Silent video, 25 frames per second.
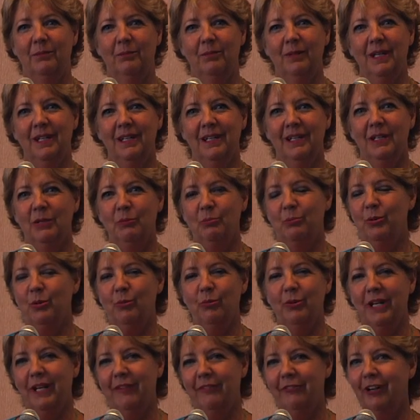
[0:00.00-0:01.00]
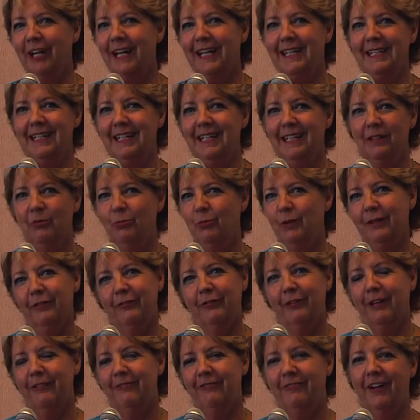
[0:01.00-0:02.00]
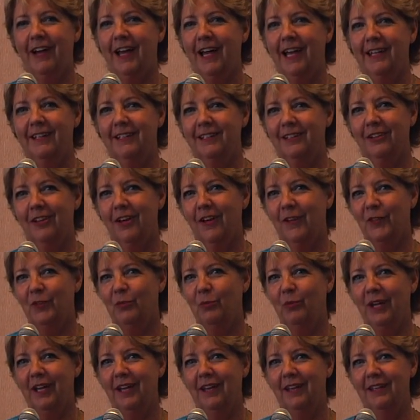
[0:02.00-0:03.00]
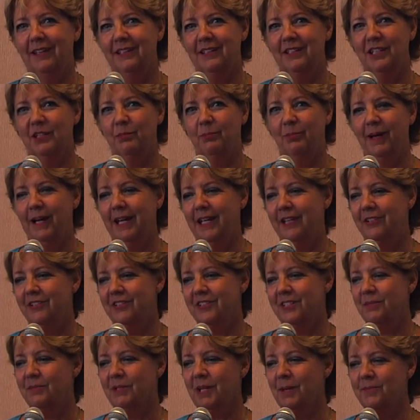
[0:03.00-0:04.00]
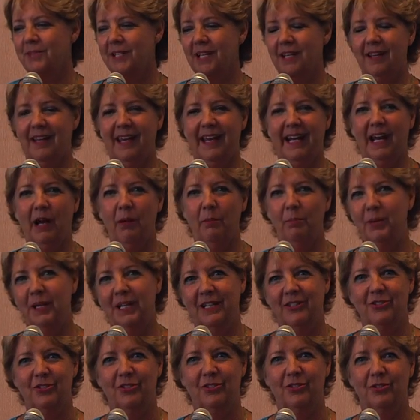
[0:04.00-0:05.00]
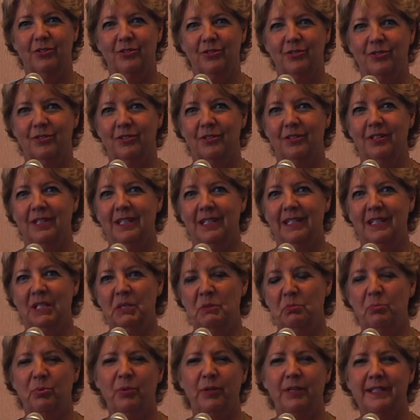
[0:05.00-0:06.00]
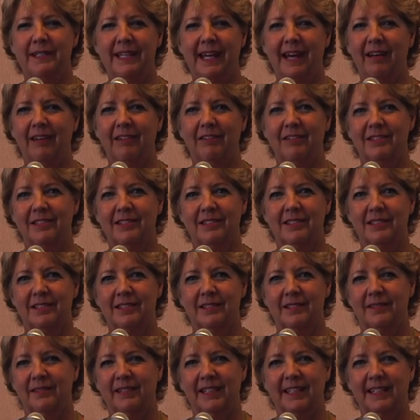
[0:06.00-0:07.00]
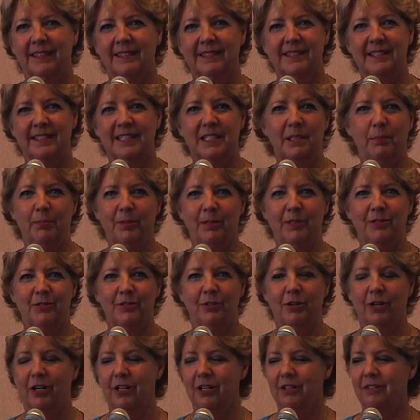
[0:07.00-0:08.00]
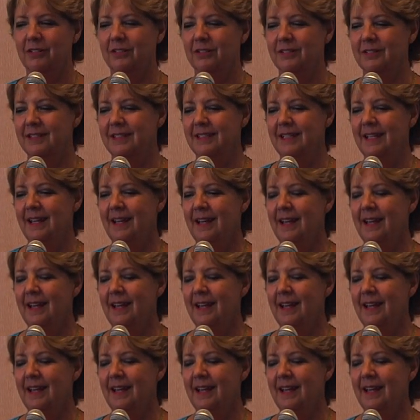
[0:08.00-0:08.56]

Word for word: and put whatever I need, whatever I find along the way into the binder. Sometimes I cut out pictures or print out little snippets or articles.